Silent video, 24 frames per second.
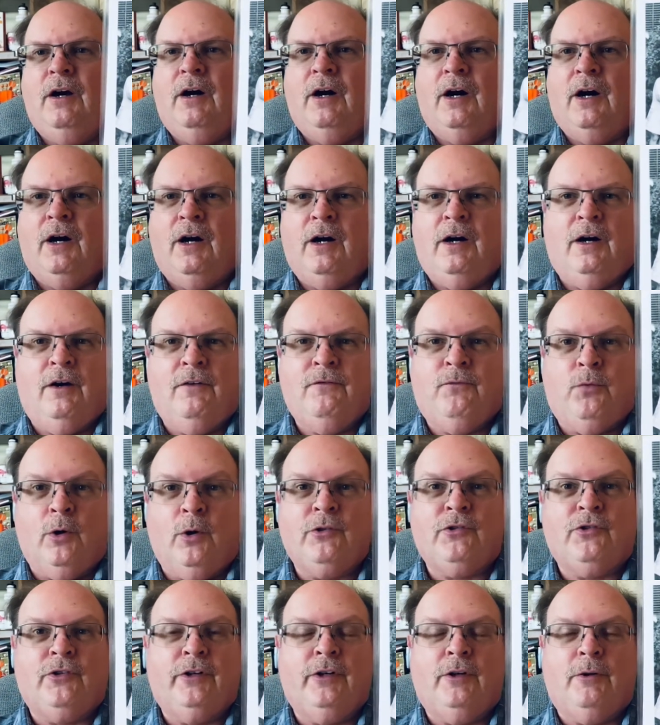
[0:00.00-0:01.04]
Uh,
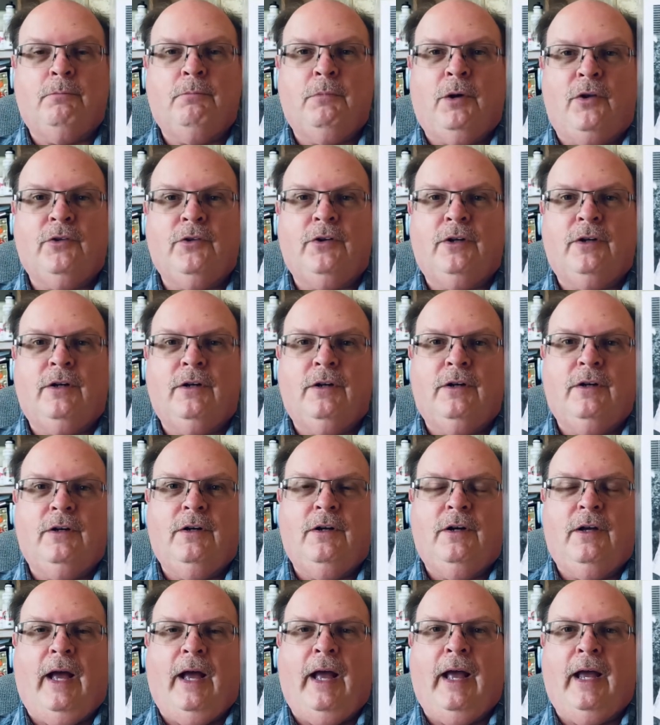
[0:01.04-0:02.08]
unfortunately, her mother
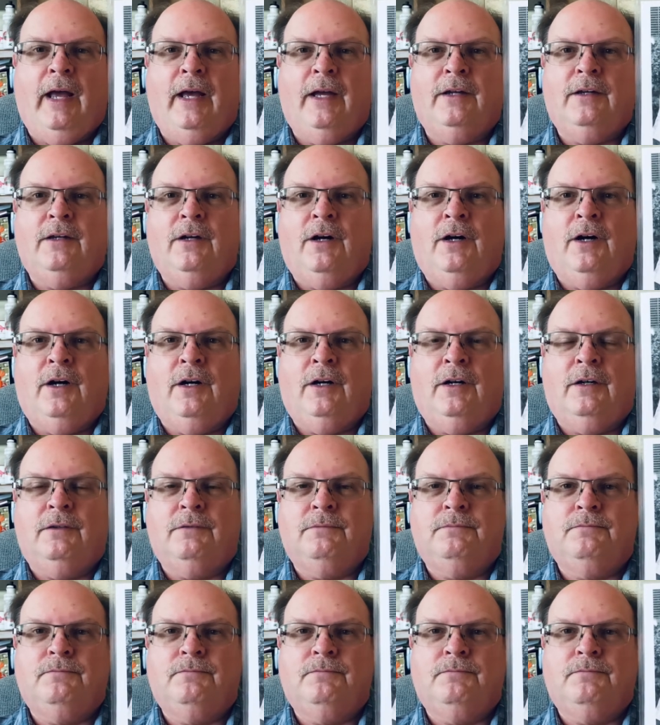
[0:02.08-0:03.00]
and uh,